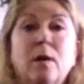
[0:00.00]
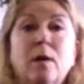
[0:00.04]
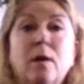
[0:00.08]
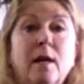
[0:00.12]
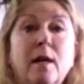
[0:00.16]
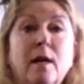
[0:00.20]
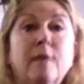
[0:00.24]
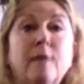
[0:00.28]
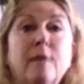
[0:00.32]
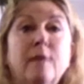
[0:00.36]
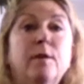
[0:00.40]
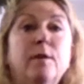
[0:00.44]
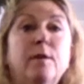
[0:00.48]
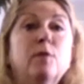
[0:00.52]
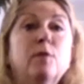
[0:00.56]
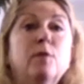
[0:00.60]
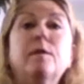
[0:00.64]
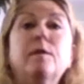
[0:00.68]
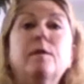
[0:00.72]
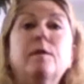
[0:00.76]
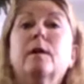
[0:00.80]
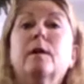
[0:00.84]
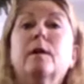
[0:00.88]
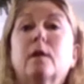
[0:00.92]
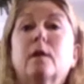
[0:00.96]
If you
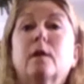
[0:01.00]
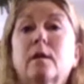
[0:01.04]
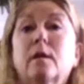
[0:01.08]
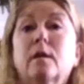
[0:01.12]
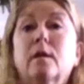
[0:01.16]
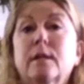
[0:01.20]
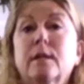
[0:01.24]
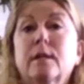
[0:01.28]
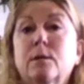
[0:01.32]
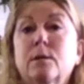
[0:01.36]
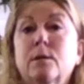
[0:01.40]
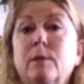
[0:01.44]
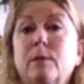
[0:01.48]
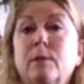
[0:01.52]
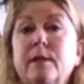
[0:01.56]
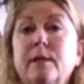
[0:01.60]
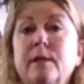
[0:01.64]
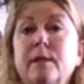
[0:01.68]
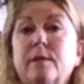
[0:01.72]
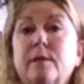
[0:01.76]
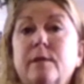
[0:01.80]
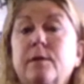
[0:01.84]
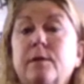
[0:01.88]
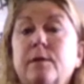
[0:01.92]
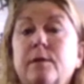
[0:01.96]
feel a little bit
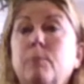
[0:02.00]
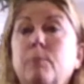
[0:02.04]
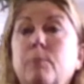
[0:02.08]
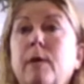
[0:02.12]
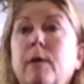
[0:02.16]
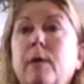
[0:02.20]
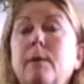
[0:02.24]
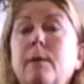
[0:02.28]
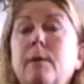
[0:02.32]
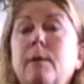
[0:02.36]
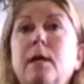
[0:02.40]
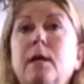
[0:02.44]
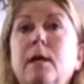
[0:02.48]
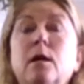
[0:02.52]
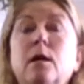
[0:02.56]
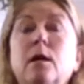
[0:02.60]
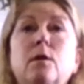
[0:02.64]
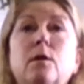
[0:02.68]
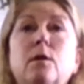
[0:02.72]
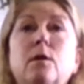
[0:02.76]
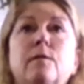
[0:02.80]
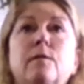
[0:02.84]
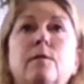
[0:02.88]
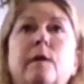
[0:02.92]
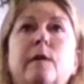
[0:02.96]
different, maybe
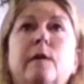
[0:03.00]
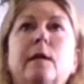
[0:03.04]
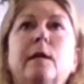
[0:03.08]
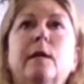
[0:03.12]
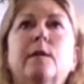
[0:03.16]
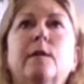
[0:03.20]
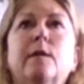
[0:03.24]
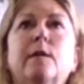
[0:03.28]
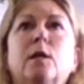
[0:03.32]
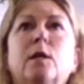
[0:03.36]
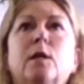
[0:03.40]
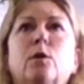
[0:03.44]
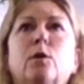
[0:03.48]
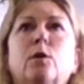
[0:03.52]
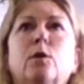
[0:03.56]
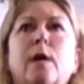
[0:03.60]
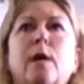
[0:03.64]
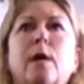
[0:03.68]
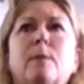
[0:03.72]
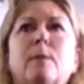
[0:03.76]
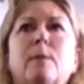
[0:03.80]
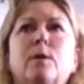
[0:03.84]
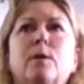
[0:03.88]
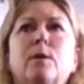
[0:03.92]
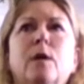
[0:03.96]
you find that you're
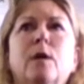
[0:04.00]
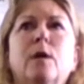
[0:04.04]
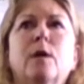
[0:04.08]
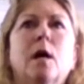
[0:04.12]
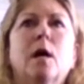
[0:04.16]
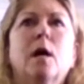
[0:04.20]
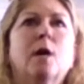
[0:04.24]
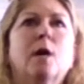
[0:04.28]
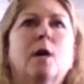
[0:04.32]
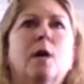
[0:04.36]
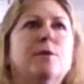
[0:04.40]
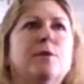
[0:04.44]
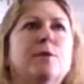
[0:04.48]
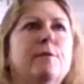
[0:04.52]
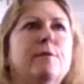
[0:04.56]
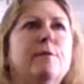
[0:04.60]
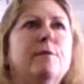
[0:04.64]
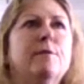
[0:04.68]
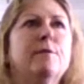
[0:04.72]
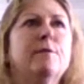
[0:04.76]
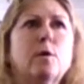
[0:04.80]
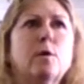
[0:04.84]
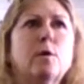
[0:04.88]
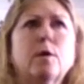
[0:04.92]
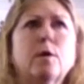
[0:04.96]
able to
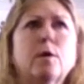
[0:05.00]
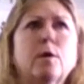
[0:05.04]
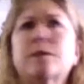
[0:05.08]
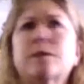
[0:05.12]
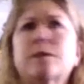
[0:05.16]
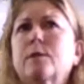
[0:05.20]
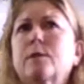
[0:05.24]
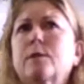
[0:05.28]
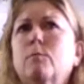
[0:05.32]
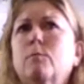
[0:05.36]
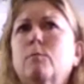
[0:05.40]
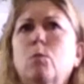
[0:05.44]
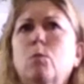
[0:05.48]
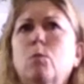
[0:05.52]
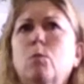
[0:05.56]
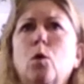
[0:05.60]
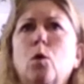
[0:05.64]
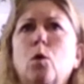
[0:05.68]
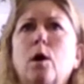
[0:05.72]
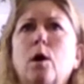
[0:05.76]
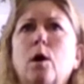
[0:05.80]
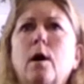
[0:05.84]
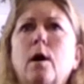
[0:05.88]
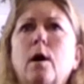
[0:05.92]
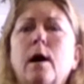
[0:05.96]
focus
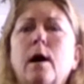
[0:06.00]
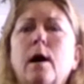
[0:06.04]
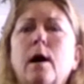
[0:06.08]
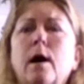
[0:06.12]
more